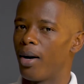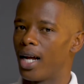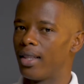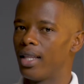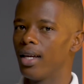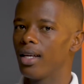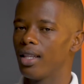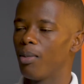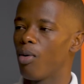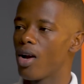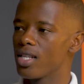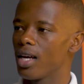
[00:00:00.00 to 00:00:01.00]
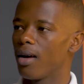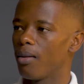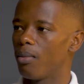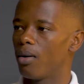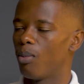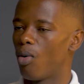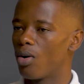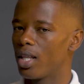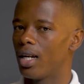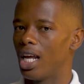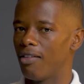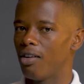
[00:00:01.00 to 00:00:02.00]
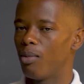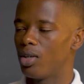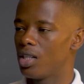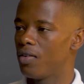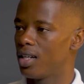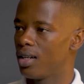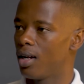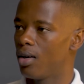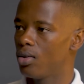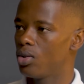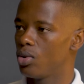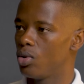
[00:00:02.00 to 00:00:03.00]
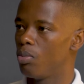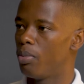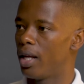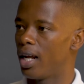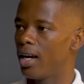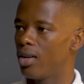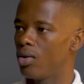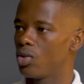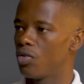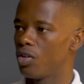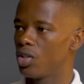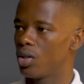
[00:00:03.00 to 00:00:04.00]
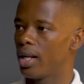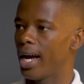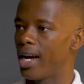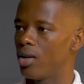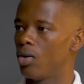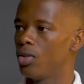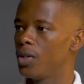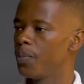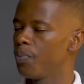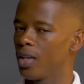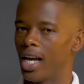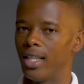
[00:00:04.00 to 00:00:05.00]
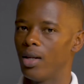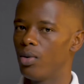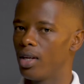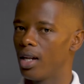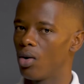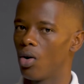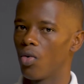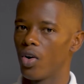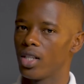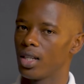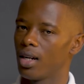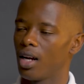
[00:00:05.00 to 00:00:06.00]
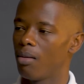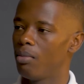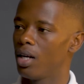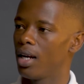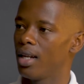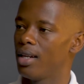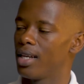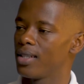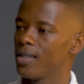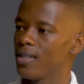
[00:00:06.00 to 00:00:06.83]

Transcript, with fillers: but I think the boys are more than ever motivated now to do yeah. better, you know, to finish on a high note. And then we can go rest and come back again next